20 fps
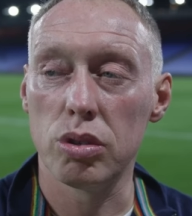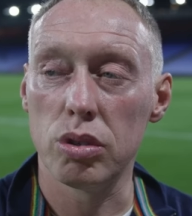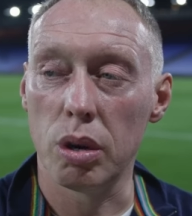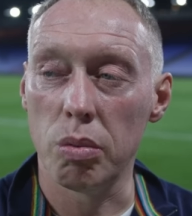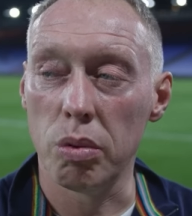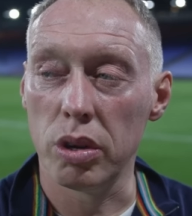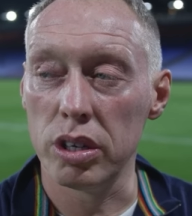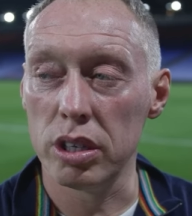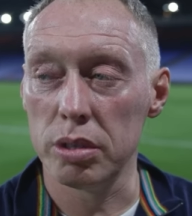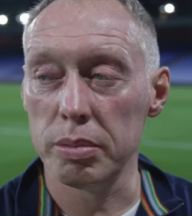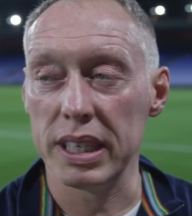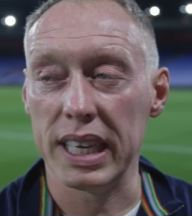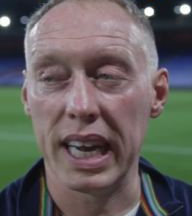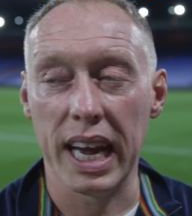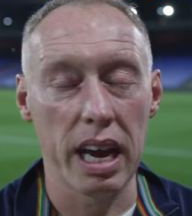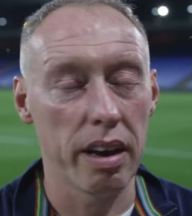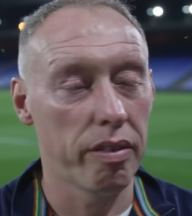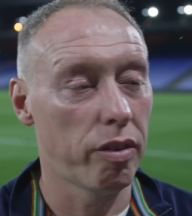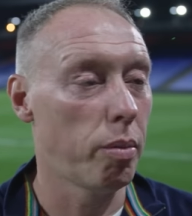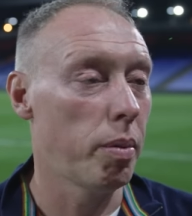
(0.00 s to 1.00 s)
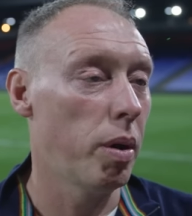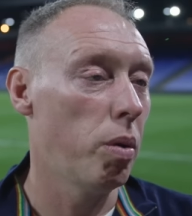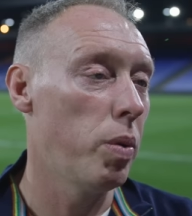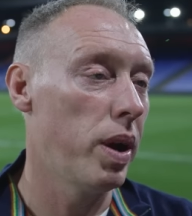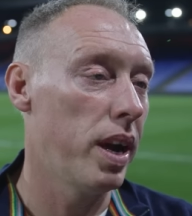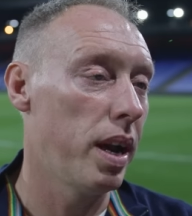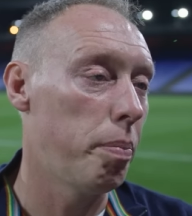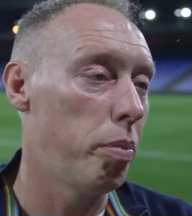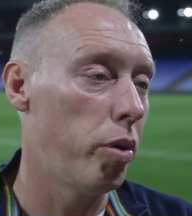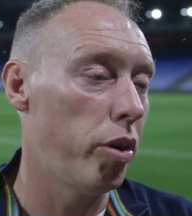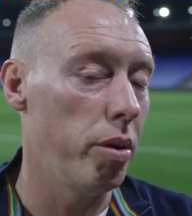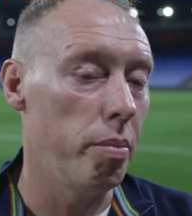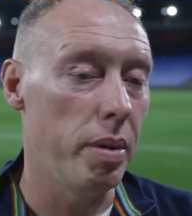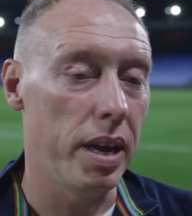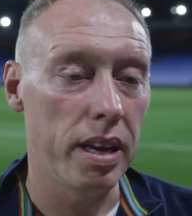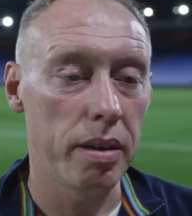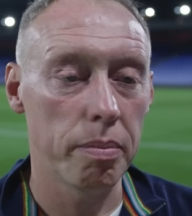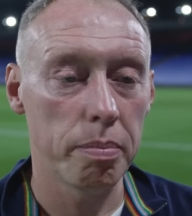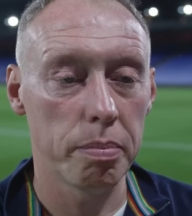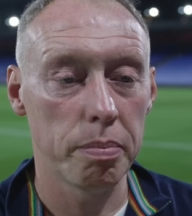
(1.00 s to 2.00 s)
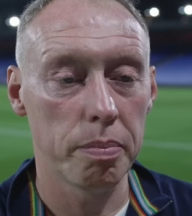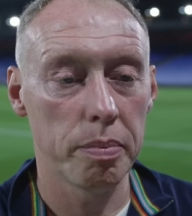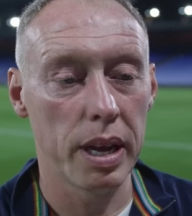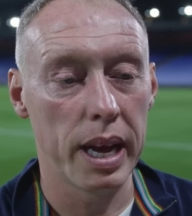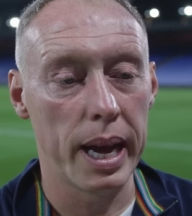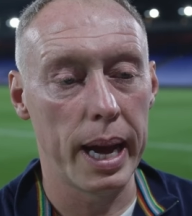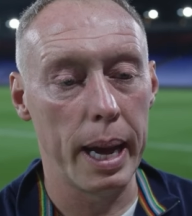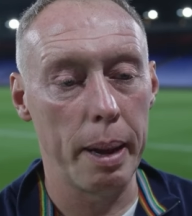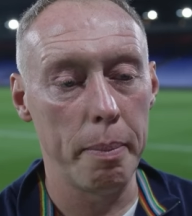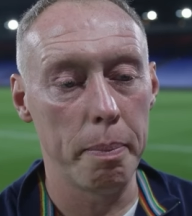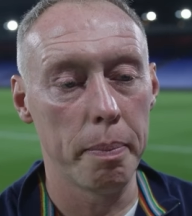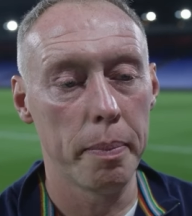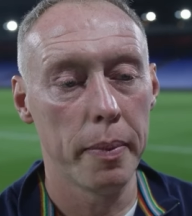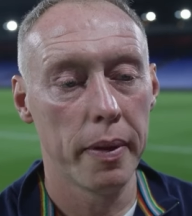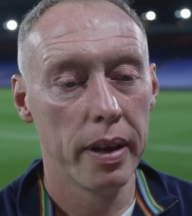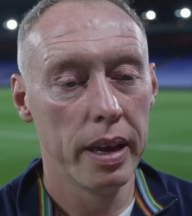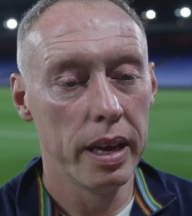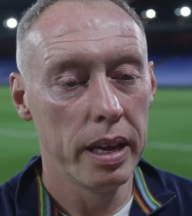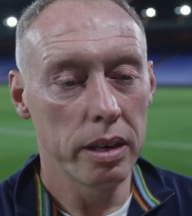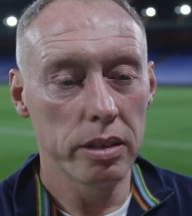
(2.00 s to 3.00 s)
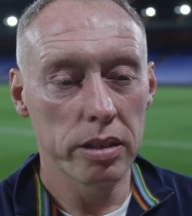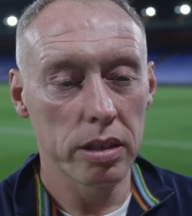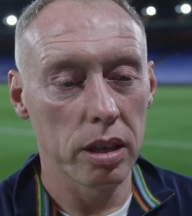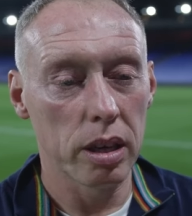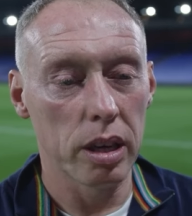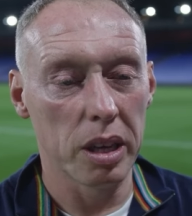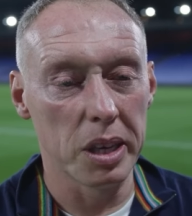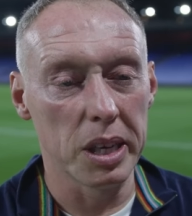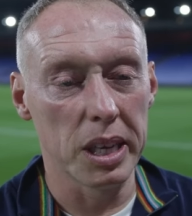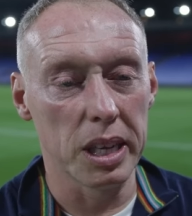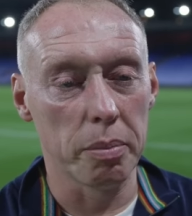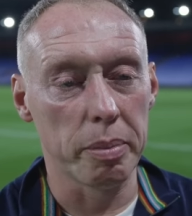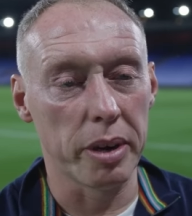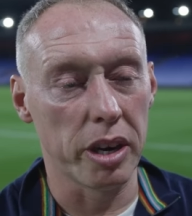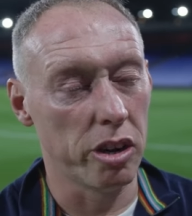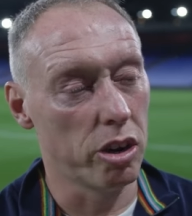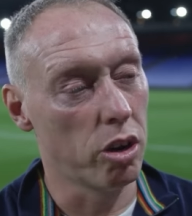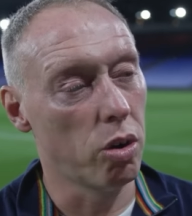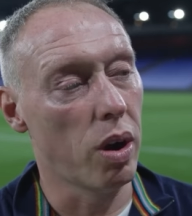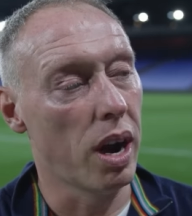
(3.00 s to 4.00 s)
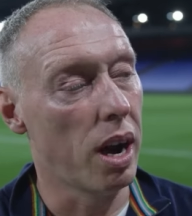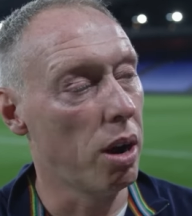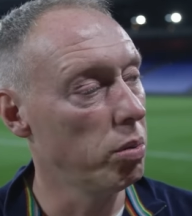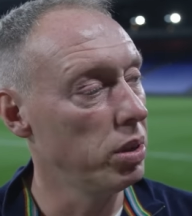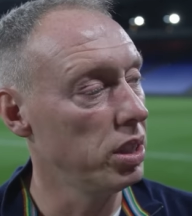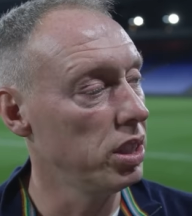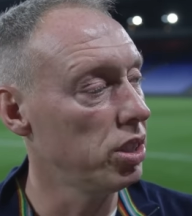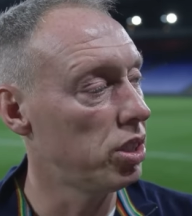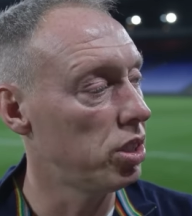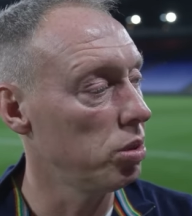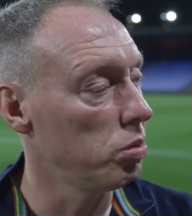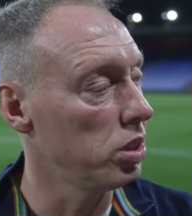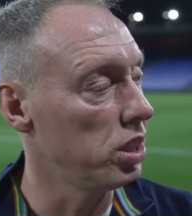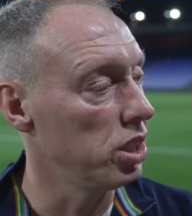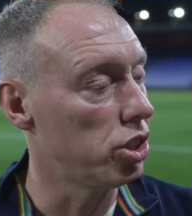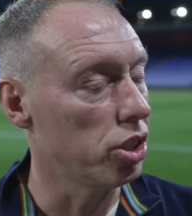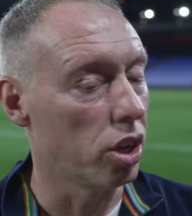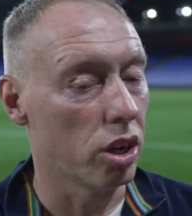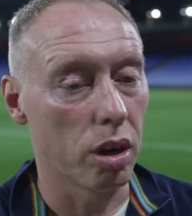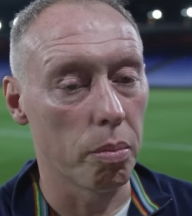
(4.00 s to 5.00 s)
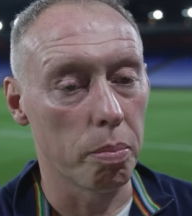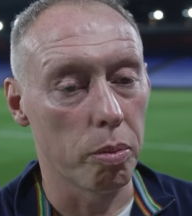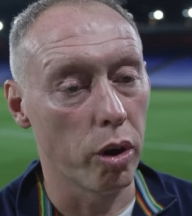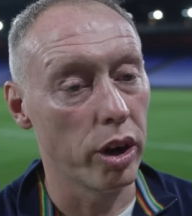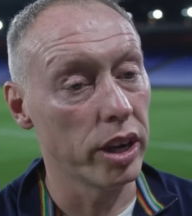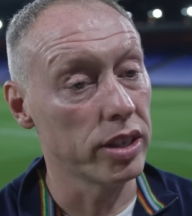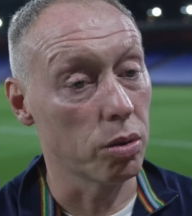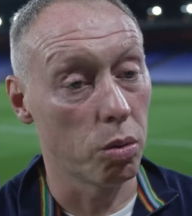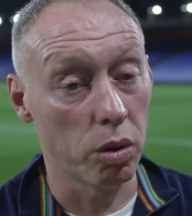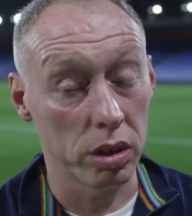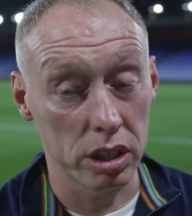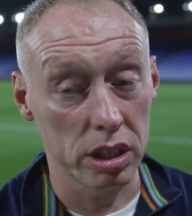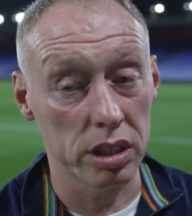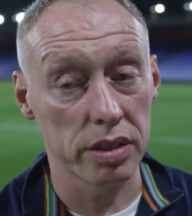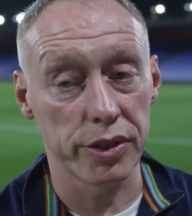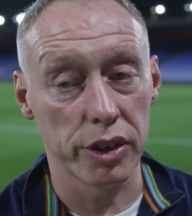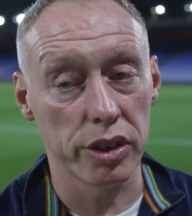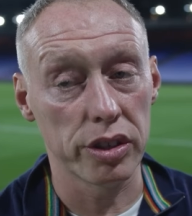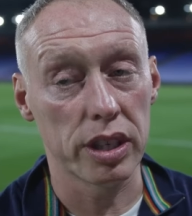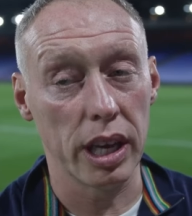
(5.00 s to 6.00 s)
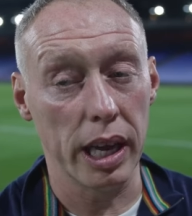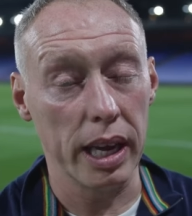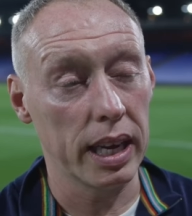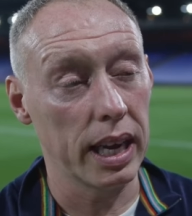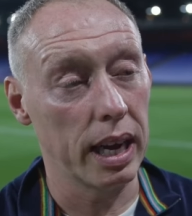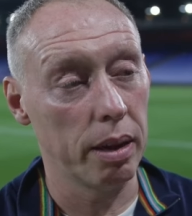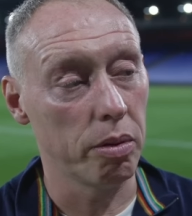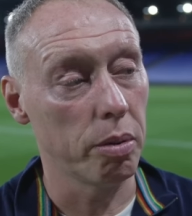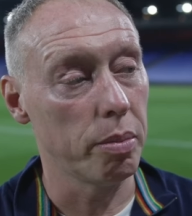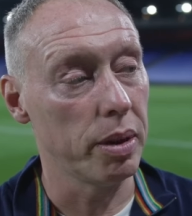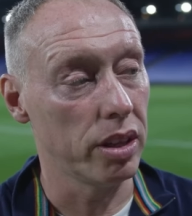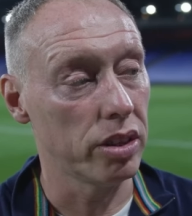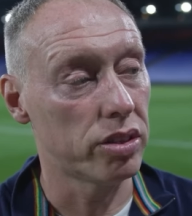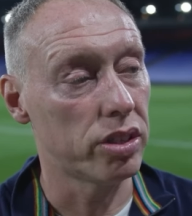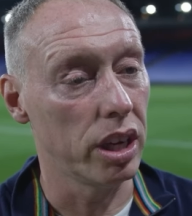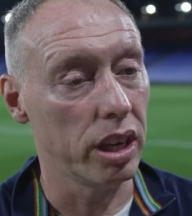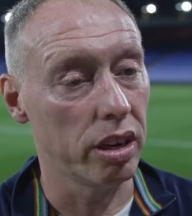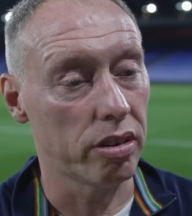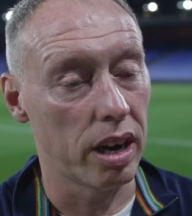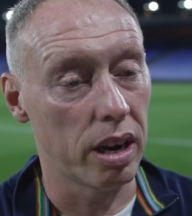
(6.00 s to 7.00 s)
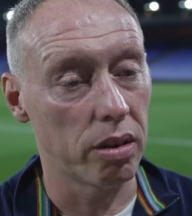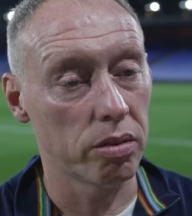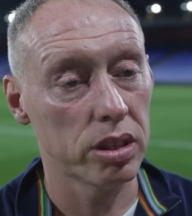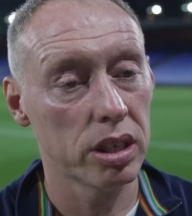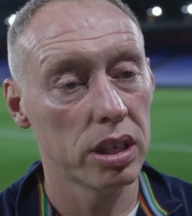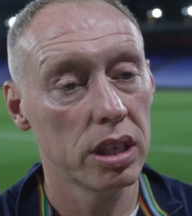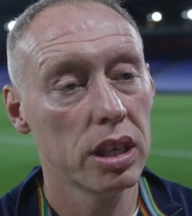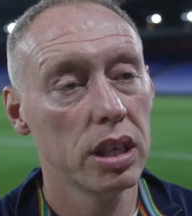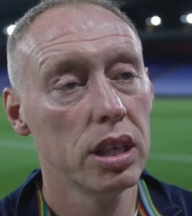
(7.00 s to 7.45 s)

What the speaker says: I wanted to be careful about when I put him in. Because I got a little bit of know-how with these younger boys. I wanted his first game to be at the City Ground.